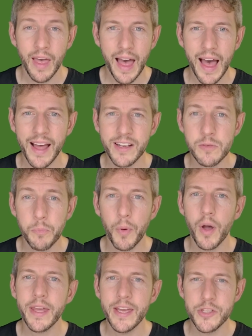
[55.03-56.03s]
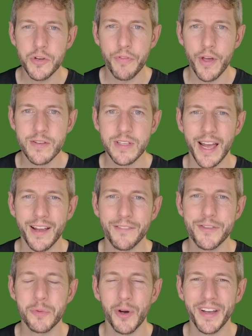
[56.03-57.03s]
And by each of those
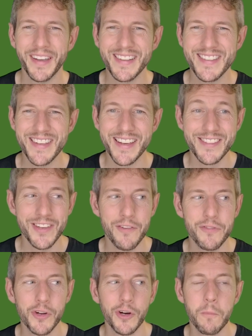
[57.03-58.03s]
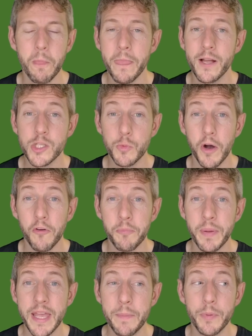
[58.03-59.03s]
lengths, what I can see is I've got 12
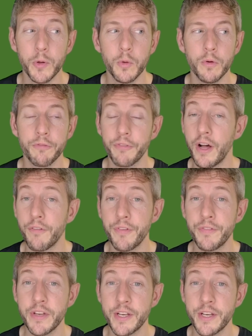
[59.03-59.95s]
people for 50